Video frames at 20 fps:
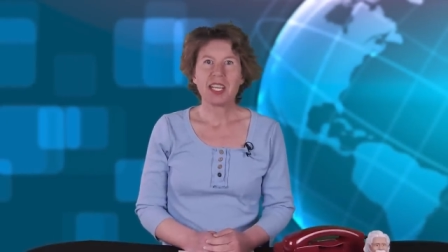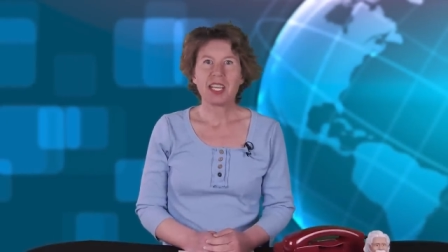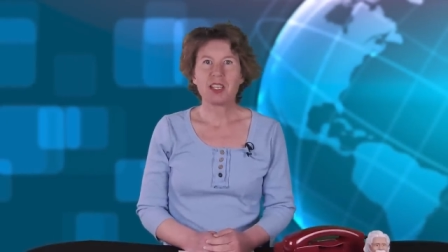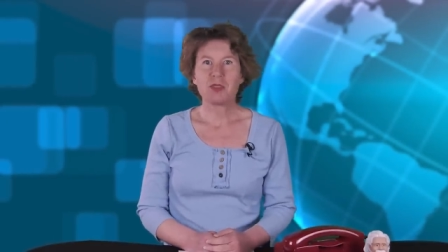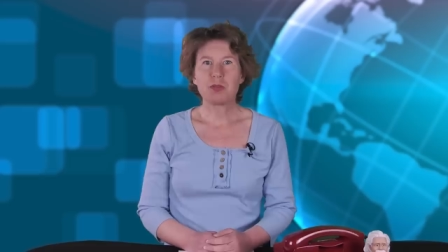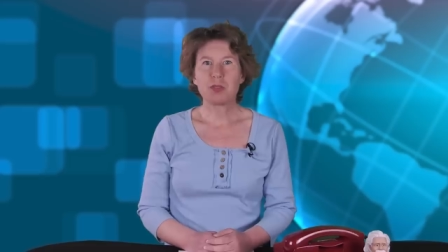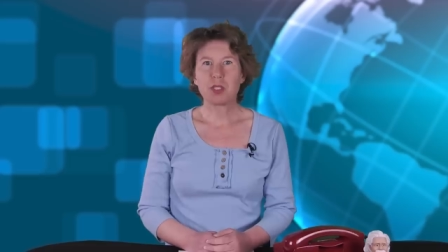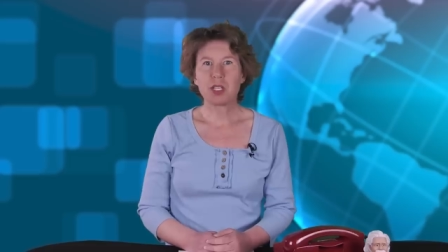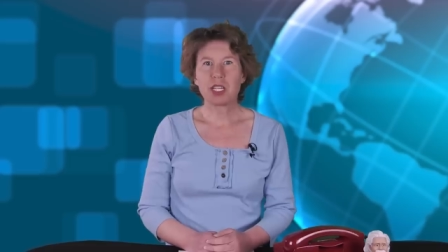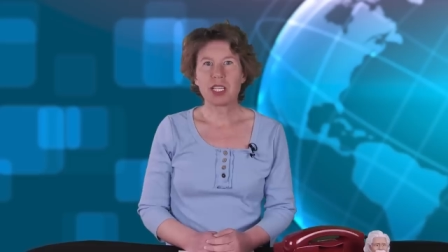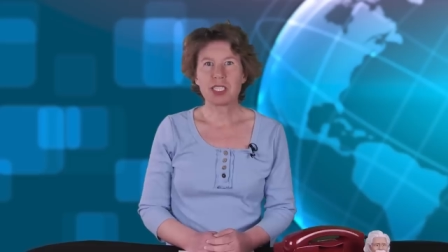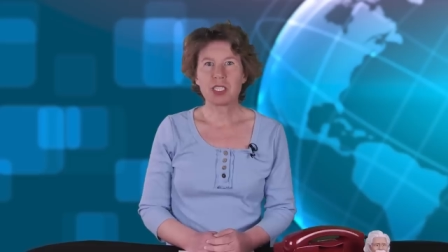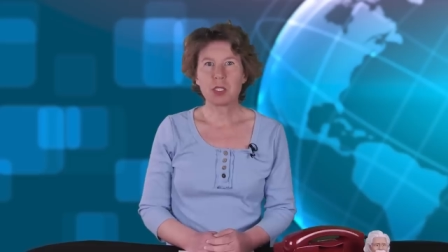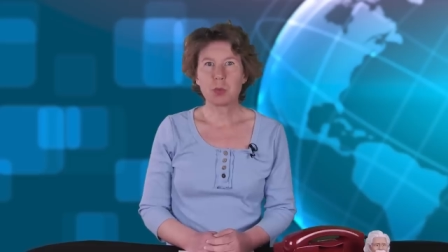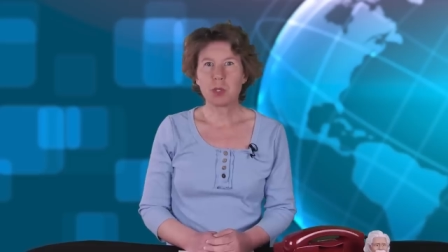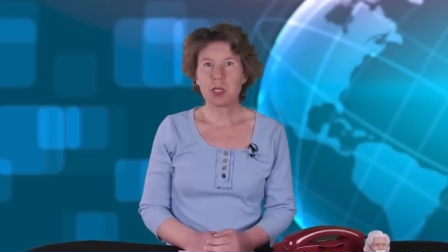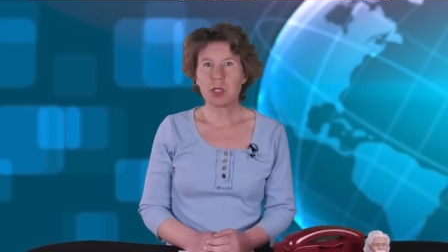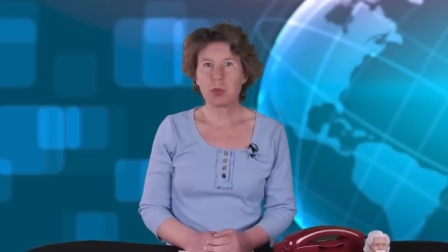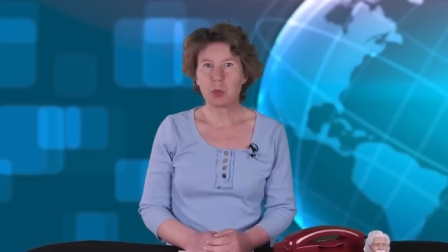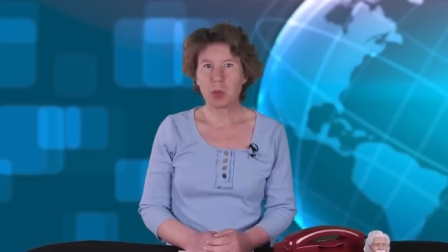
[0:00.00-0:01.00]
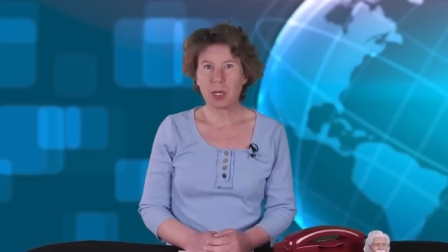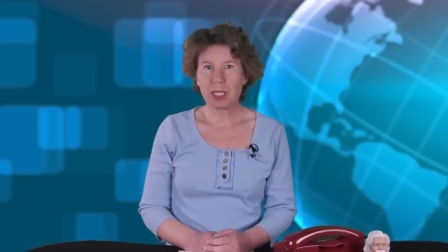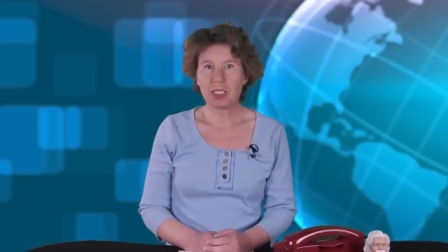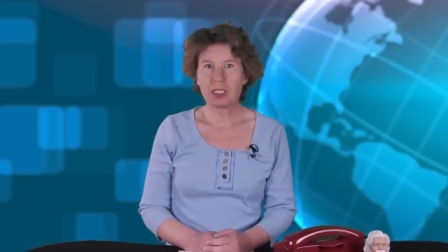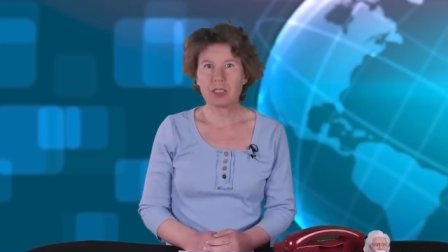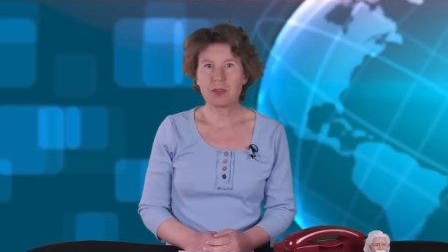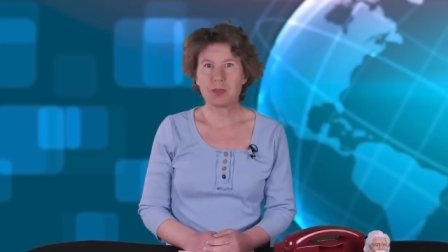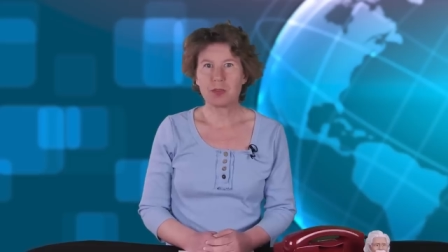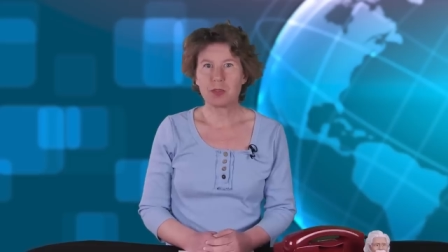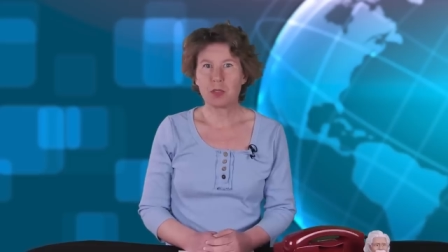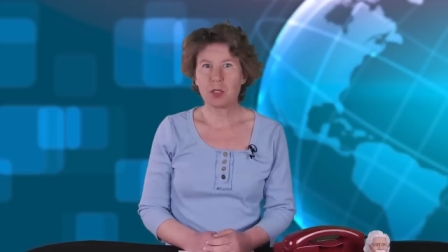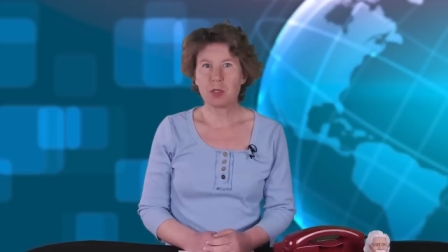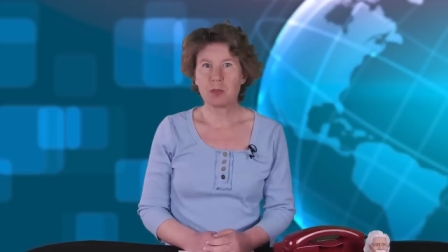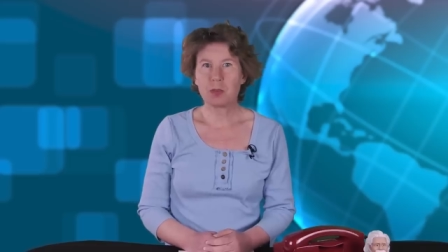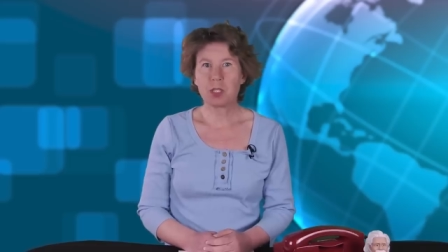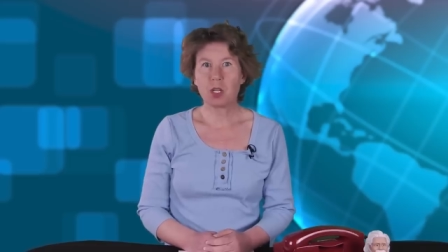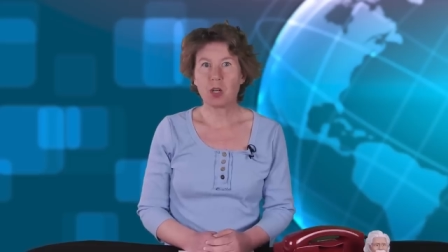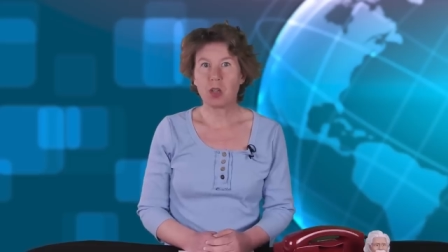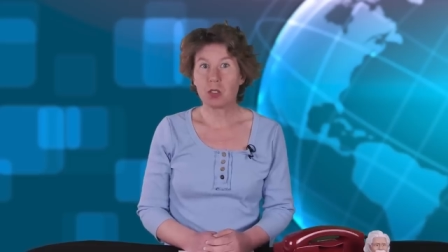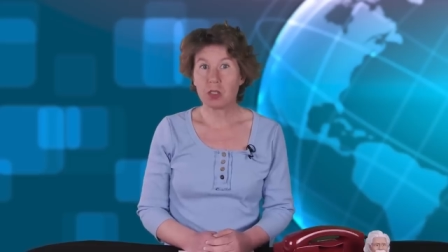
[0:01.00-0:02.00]
If you like to be well
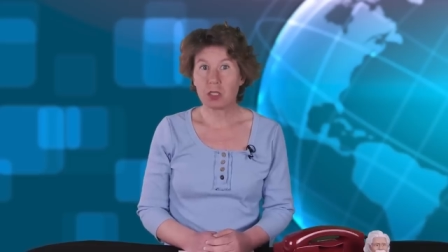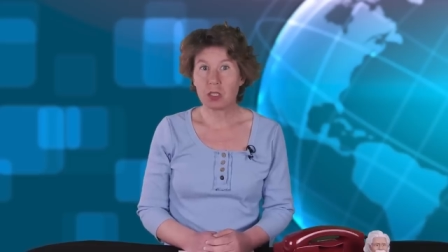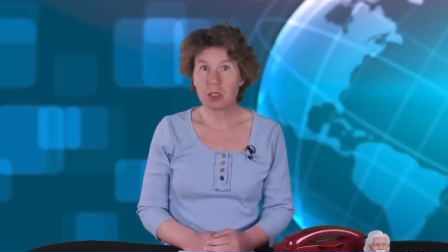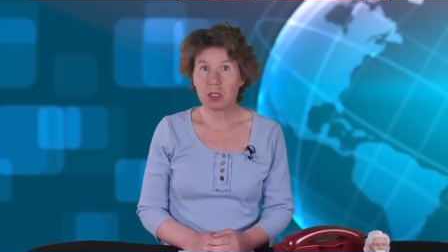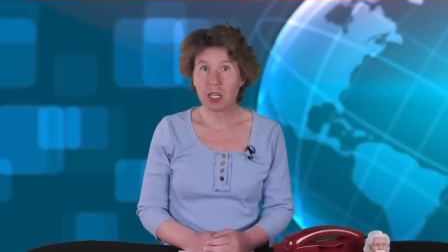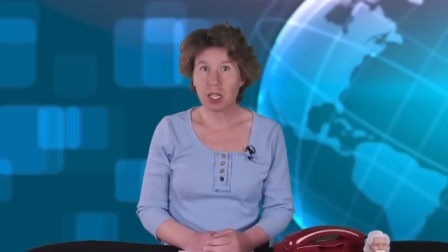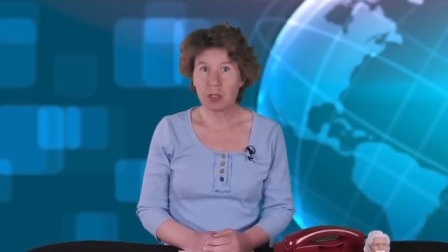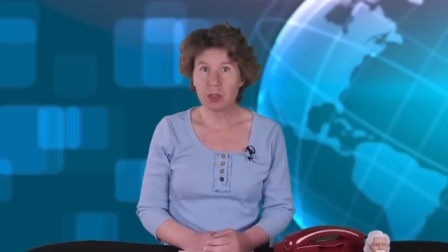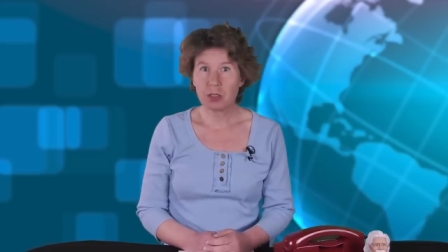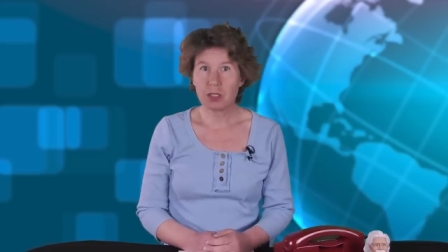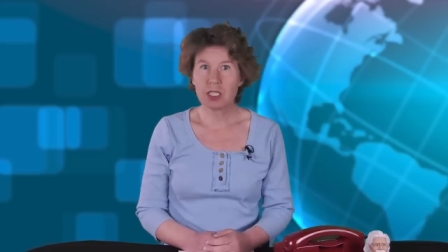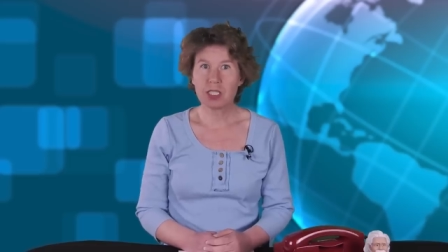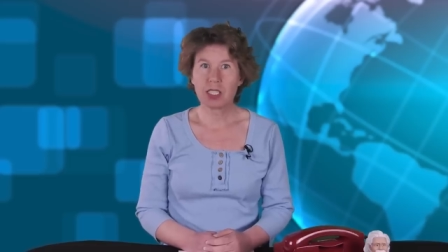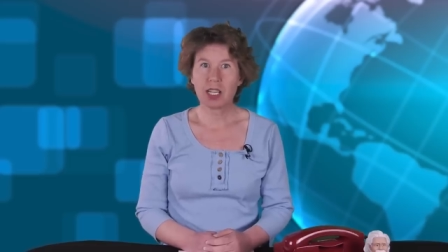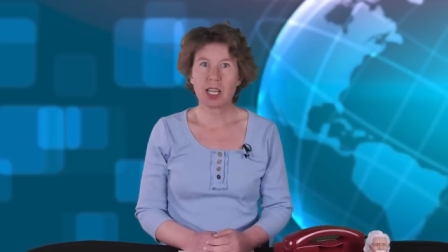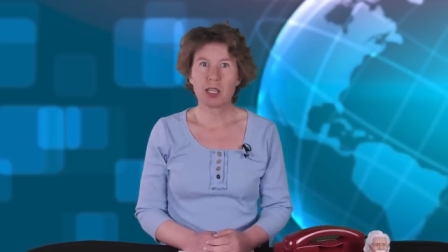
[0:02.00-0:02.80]
informed all around,